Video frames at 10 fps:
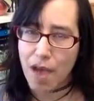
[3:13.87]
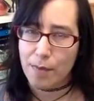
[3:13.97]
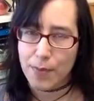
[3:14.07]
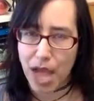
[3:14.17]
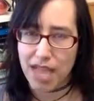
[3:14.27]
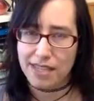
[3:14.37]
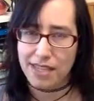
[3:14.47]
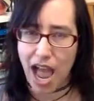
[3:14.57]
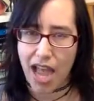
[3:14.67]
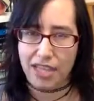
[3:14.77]
but
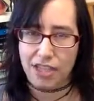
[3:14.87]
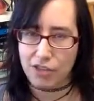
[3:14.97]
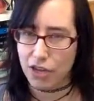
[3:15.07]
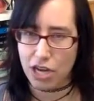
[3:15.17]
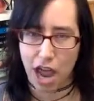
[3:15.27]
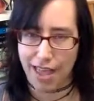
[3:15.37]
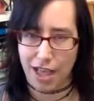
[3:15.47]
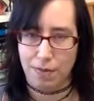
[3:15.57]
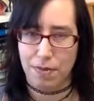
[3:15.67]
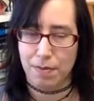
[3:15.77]
I just could not
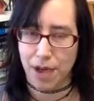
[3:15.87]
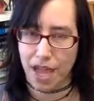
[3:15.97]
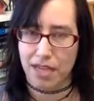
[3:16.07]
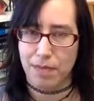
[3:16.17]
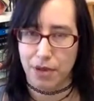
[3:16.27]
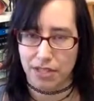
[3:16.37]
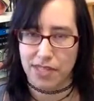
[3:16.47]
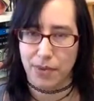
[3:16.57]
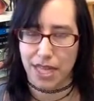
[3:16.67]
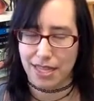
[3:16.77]
help but put this
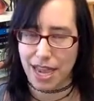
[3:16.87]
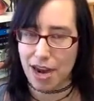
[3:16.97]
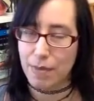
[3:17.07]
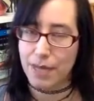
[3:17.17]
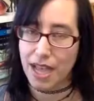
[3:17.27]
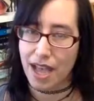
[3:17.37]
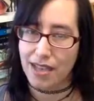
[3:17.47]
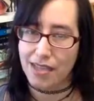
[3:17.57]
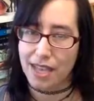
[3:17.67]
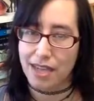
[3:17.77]
one in there
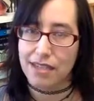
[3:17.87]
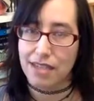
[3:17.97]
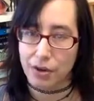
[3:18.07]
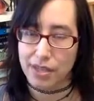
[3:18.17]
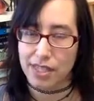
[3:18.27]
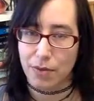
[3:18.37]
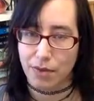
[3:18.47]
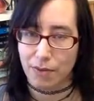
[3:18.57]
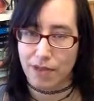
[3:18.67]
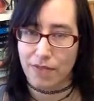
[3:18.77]
because it is seriously one
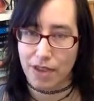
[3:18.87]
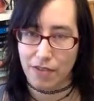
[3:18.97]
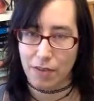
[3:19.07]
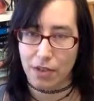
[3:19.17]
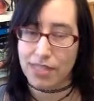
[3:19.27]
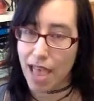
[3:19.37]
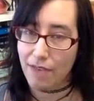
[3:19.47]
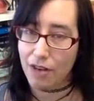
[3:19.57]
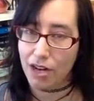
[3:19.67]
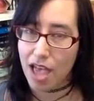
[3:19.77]
of my favorite books
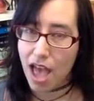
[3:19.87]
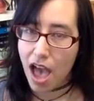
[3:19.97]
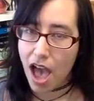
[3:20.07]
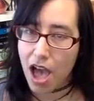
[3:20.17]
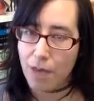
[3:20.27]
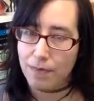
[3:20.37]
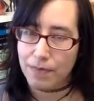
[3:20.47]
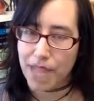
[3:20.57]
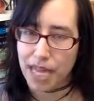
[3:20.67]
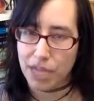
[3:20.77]
ever. Um,
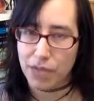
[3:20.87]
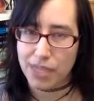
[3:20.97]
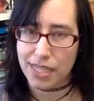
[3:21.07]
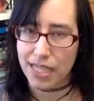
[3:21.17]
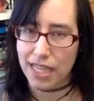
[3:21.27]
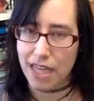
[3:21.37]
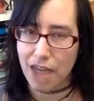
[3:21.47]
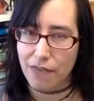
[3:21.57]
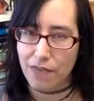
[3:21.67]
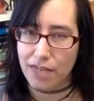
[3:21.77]
and interestingly
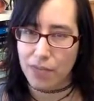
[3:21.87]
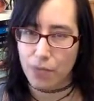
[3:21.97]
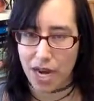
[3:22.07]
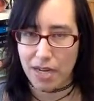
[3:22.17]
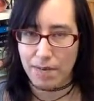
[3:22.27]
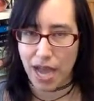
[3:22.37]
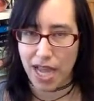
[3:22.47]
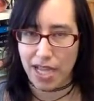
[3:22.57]
enough, it is written by